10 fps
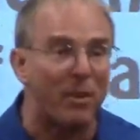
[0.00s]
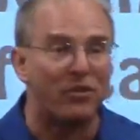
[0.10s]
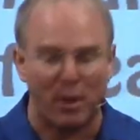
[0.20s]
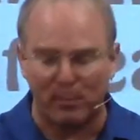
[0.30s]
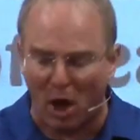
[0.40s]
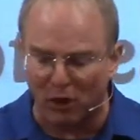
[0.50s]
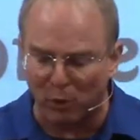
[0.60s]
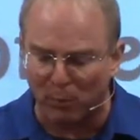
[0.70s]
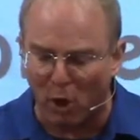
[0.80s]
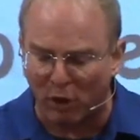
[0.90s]
as the
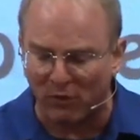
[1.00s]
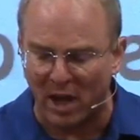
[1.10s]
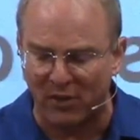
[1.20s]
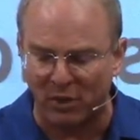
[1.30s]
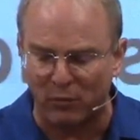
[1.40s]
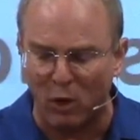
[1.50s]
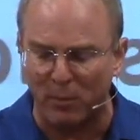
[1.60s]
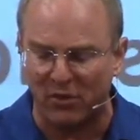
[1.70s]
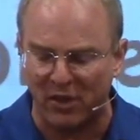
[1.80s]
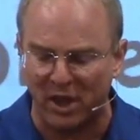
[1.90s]
Apostle Paul writes in
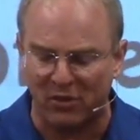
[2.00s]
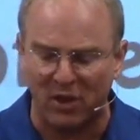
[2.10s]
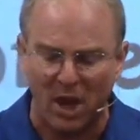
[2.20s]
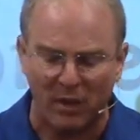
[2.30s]
Romans 6,